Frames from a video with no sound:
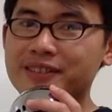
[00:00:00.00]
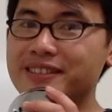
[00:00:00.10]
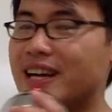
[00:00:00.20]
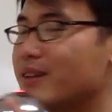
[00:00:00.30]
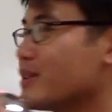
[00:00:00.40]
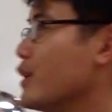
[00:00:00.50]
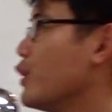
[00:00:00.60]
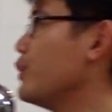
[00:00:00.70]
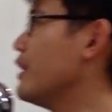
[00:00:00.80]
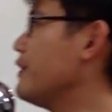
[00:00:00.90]
this out,
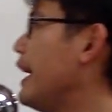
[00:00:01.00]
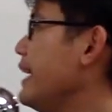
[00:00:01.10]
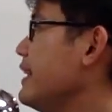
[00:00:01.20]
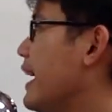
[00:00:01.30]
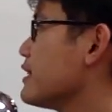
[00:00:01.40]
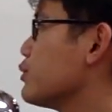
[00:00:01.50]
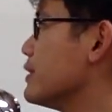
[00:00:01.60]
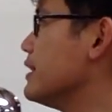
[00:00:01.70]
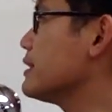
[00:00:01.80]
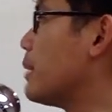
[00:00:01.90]
we have eight x to the
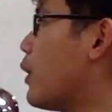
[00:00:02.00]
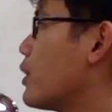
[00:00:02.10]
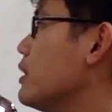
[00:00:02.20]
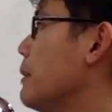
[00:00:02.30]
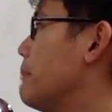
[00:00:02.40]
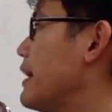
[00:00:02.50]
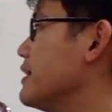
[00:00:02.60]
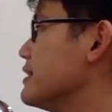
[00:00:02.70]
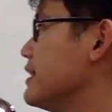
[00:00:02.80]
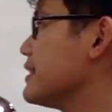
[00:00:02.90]
sixth power
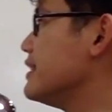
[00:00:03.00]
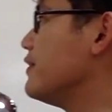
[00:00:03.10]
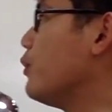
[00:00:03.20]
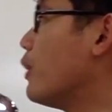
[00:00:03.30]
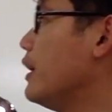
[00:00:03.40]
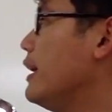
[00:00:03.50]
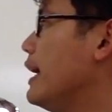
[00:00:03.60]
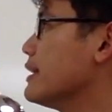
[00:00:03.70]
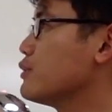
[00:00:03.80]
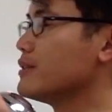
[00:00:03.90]
minus sixty-four
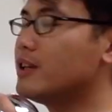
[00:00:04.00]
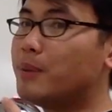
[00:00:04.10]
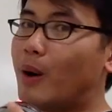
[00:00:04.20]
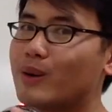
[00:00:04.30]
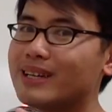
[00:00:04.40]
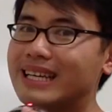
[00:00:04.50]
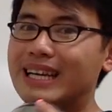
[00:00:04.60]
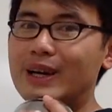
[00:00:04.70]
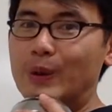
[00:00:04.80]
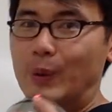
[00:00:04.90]
x to the third power.
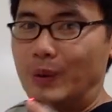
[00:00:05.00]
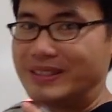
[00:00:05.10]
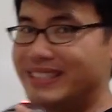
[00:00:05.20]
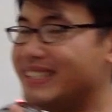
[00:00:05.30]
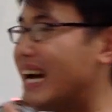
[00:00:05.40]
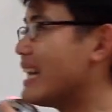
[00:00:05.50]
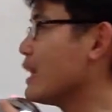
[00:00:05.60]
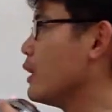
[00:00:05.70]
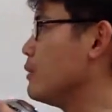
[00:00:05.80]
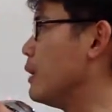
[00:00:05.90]
We see that
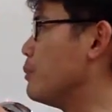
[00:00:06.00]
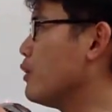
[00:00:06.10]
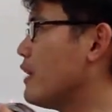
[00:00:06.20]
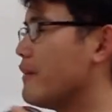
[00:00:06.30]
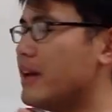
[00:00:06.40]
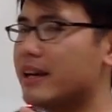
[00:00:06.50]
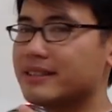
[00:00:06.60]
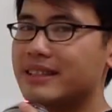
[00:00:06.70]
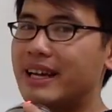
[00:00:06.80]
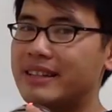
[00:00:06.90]
they both have
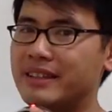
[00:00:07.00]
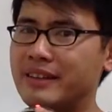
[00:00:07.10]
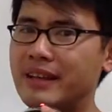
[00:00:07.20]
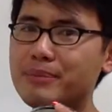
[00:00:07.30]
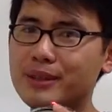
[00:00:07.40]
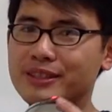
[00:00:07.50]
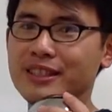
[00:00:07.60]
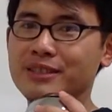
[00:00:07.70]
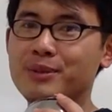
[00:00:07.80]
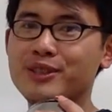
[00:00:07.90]
x, and then the number is
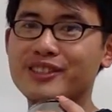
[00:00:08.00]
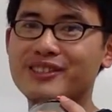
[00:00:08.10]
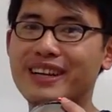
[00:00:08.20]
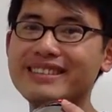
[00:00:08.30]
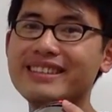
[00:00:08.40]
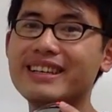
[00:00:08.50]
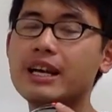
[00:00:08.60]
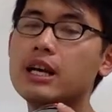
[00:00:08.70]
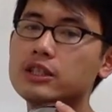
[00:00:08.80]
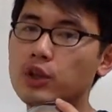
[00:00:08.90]
suspicious, right?
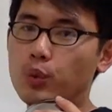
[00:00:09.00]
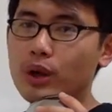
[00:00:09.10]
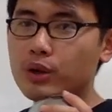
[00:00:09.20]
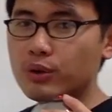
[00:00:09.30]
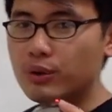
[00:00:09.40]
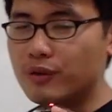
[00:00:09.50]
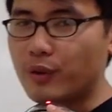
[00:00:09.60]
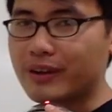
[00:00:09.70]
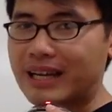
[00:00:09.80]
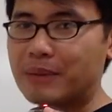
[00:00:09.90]
So we're going to look for
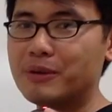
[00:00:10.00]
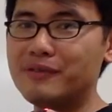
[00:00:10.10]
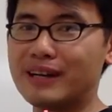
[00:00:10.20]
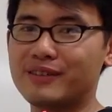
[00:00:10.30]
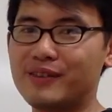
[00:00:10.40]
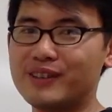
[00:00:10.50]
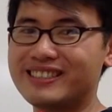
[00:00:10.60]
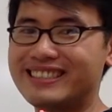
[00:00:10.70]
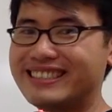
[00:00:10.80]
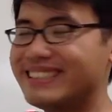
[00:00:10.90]
the common factor
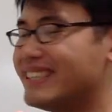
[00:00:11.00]
first.